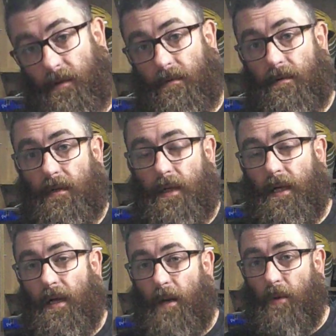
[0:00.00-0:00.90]
know,
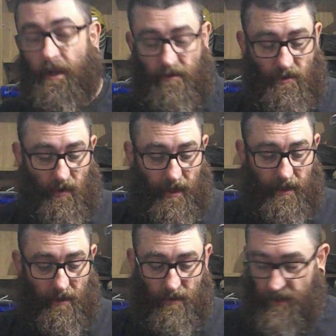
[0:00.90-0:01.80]
I might try and
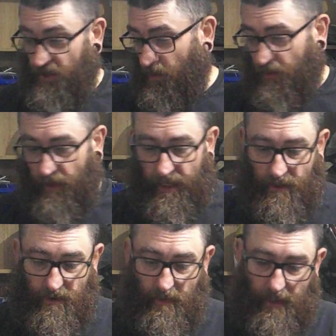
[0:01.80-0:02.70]
do it as an upgrade or
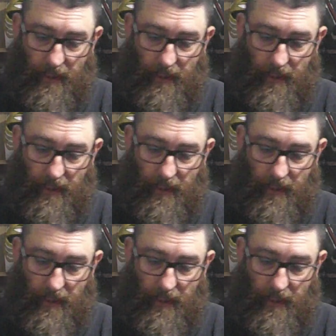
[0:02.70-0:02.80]
something like